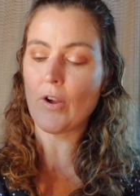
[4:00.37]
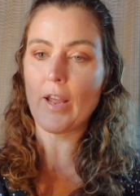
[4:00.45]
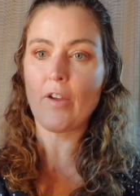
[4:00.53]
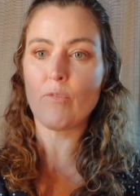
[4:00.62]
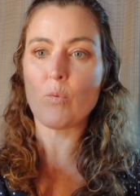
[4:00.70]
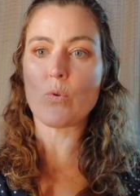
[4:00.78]
I
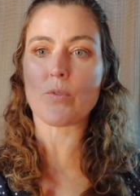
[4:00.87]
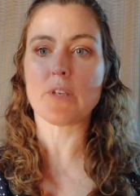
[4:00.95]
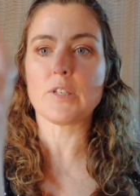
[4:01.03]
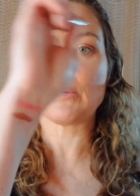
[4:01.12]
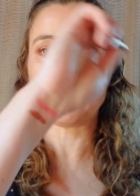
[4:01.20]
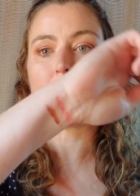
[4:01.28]
have worn
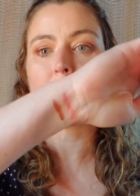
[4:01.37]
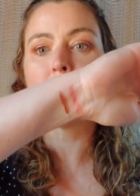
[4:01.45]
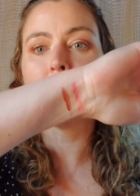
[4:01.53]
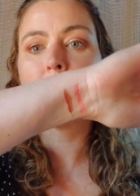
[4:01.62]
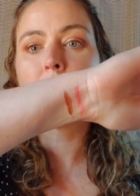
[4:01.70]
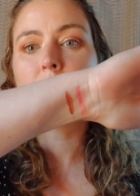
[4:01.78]
this one.
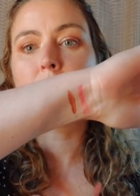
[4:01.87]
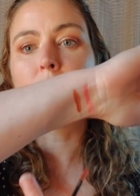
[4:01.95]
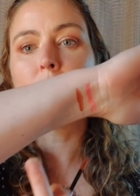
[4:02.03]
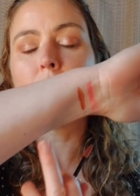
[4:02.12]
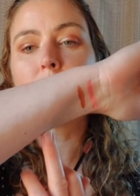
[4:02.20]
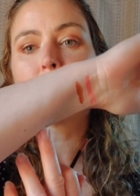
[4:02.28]
It's a
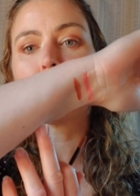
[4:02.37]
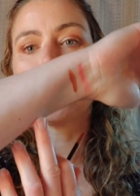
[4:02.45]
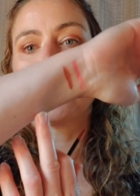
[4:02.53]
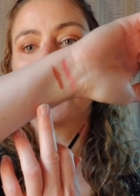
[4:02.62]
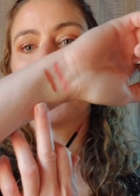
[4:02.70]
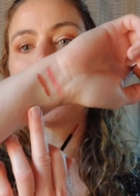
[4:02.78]
nice sort
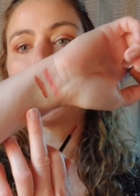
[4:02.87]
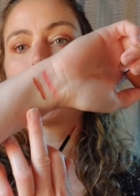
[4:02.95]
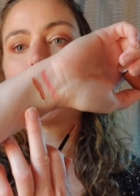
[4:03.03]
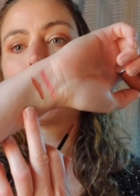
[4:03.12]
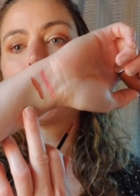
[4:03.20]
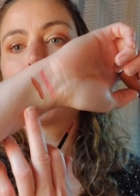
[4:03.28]
of
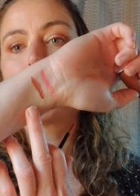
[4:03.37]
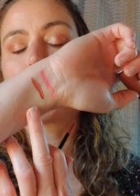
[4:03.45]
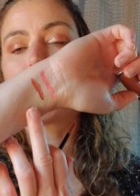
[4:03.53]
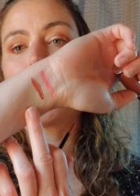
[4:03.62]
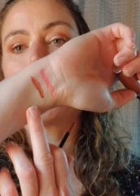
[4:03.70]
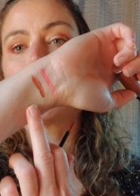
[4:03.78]

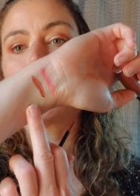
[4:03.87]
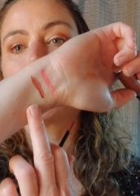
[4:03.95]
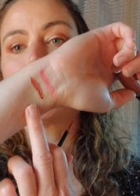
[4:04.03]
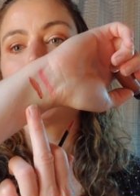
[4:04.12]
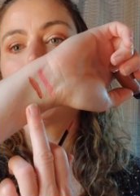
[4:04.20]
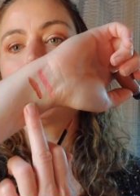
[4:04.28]
brownie
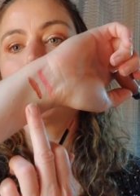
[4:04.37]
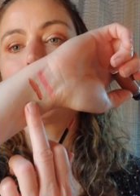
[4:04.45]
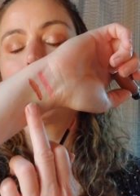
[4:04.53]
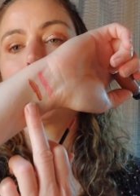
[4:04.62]
nude.